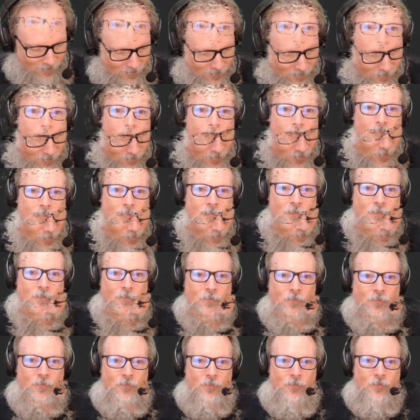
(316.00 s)
film.
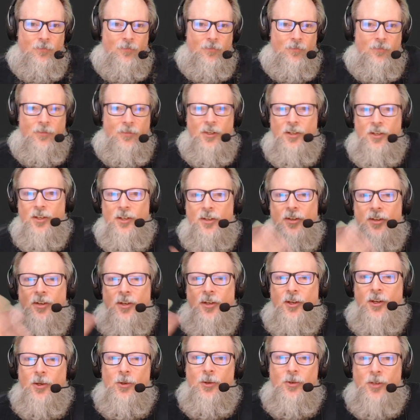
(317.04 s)
This isn't
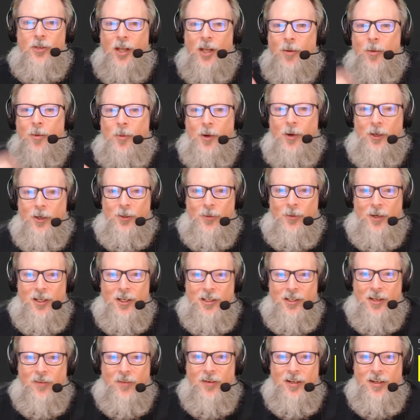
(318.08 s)
huge Cyberpunk
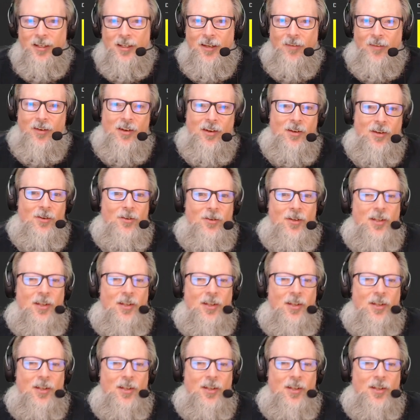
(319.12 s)
2077 news,